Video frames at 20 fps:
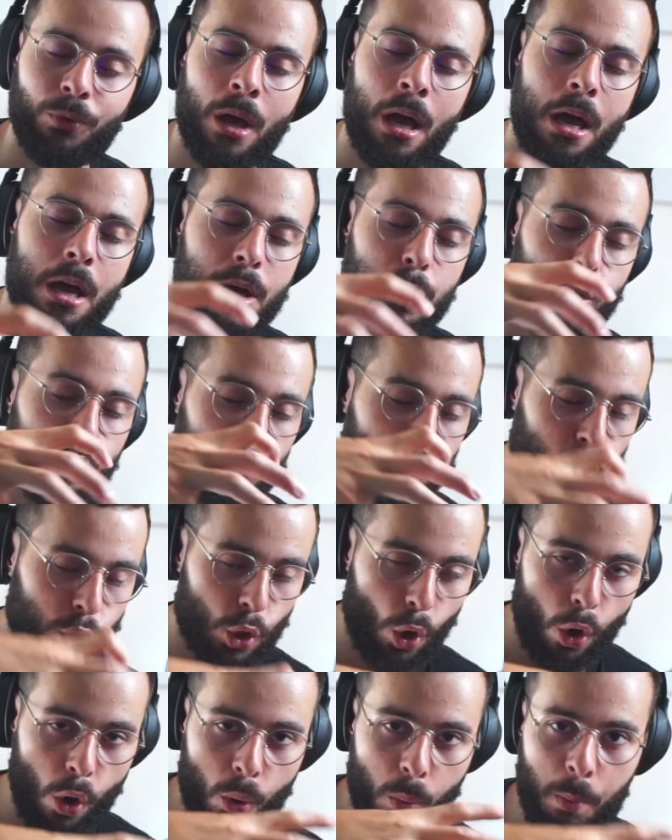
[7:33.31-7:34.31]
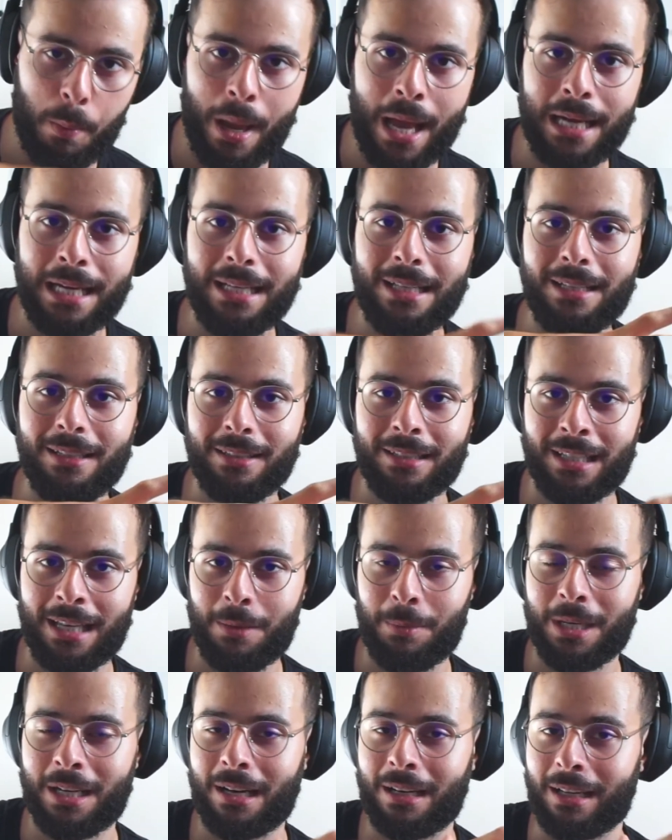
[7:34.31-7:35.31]
so many
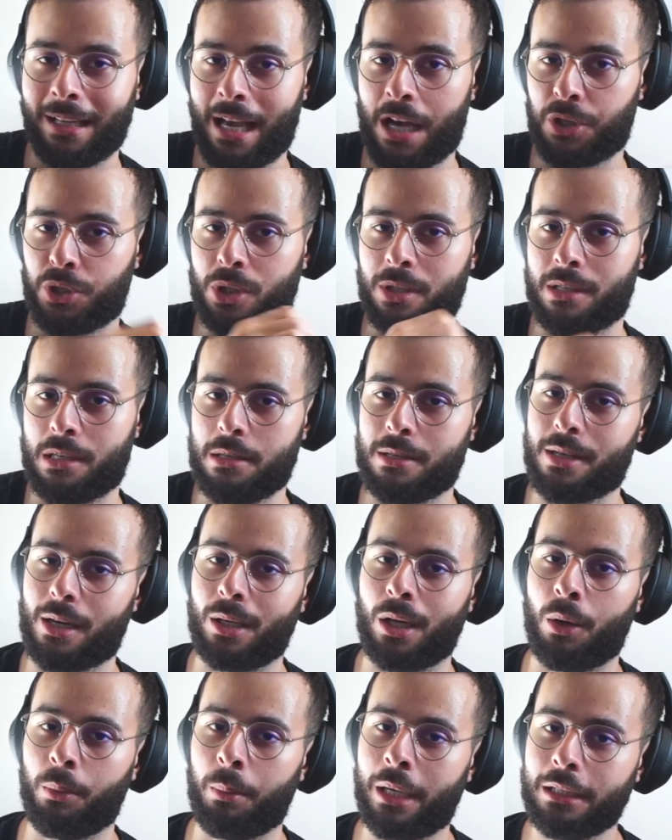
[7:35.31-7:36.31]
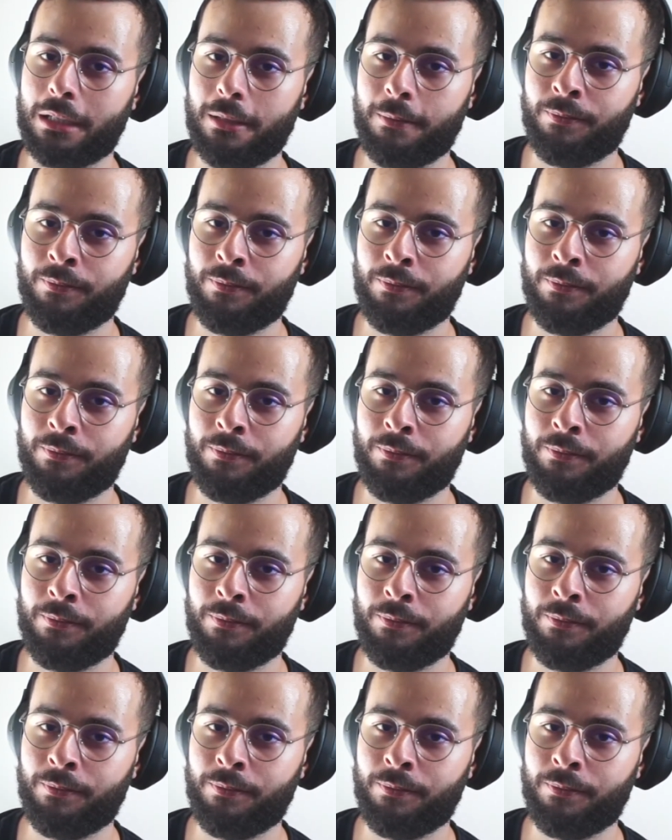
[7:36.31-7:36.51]
chemical reactions inside our body.